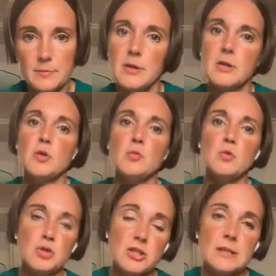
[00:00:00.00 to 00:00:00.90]
but you will
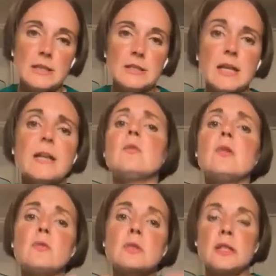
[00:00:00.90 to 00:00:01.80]
just need, and it will
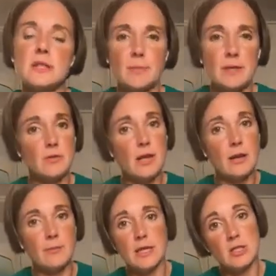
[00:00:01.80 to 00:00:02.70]
also depend on how
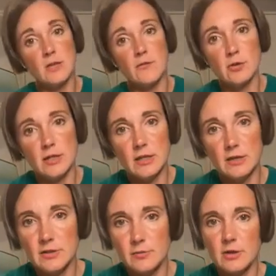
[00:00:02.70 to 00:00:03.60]
many eggs you've got in there
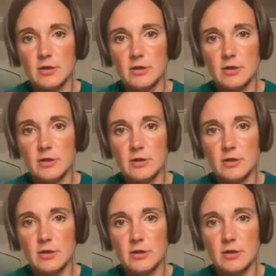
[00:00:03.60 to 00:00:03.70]
as well.